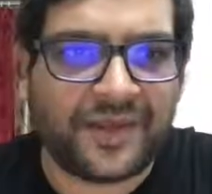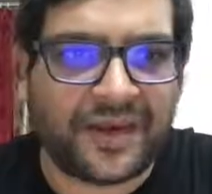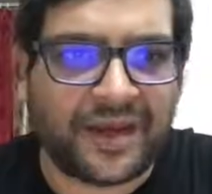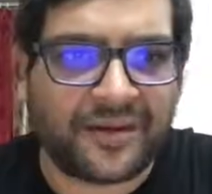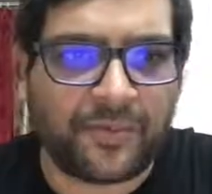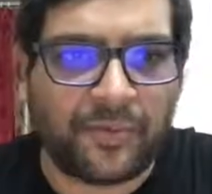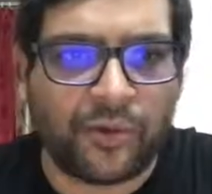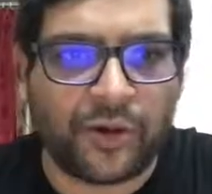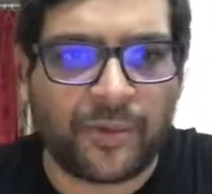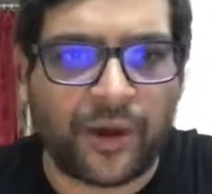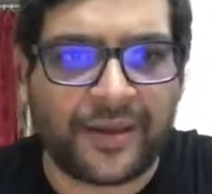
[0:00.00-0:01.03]
There are
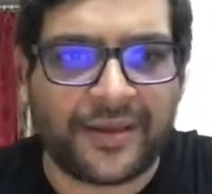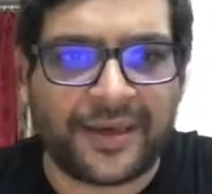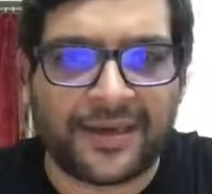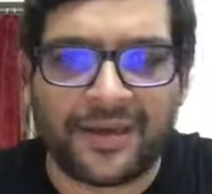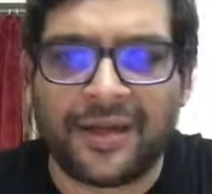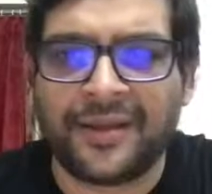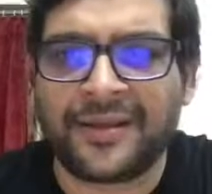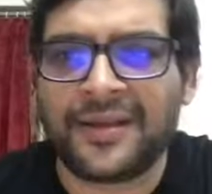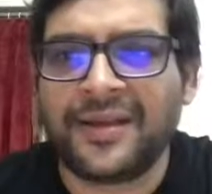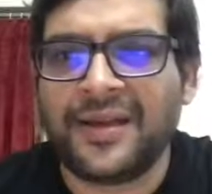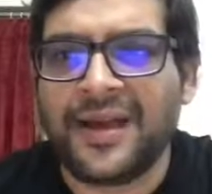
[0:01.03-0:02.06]
more boys than girls
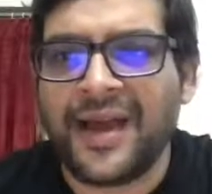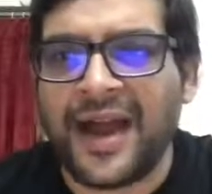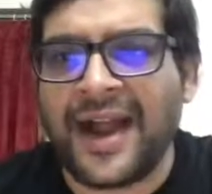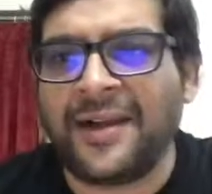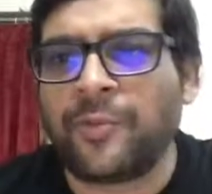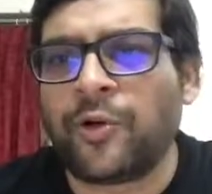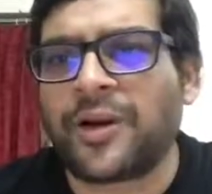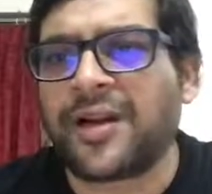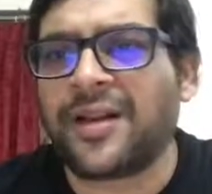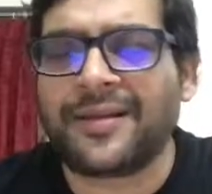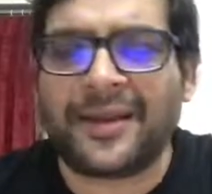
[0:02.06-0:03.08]
and more
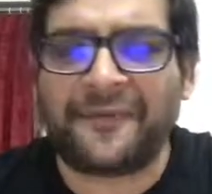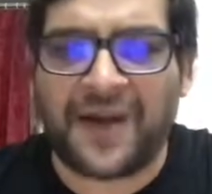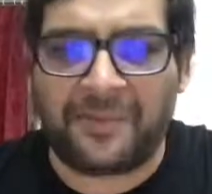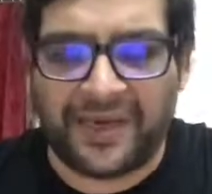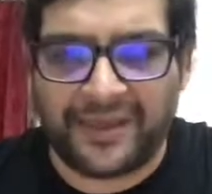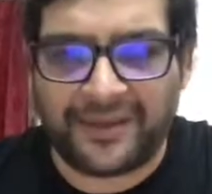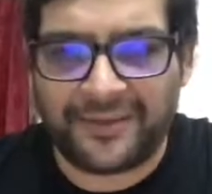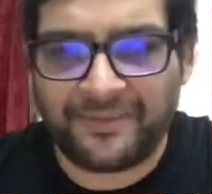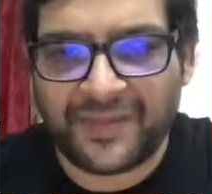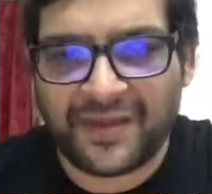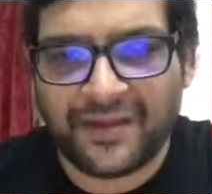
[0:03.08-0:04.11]
girls than families.
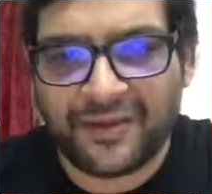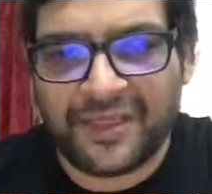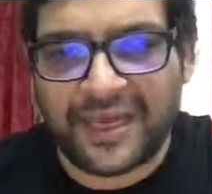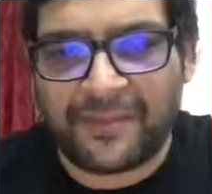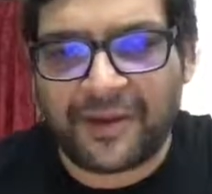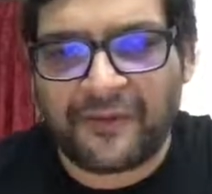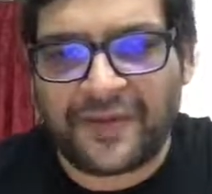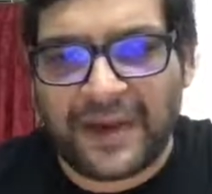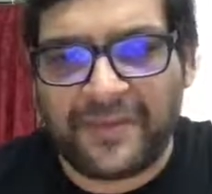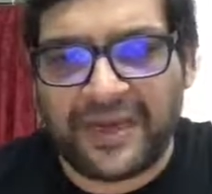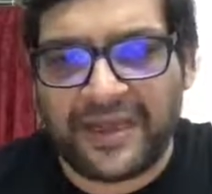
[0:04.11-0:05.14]
So the number of
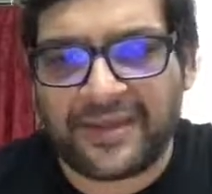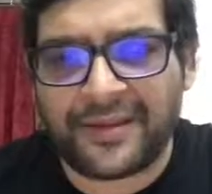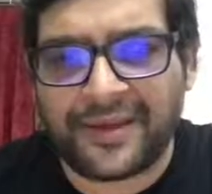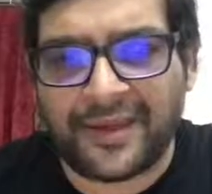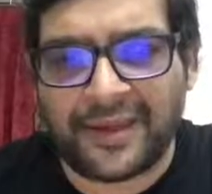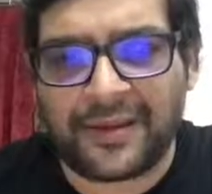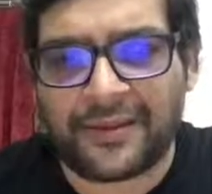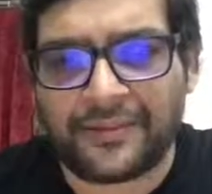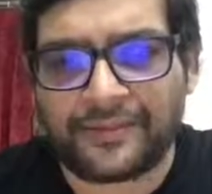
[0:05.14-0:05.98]
families is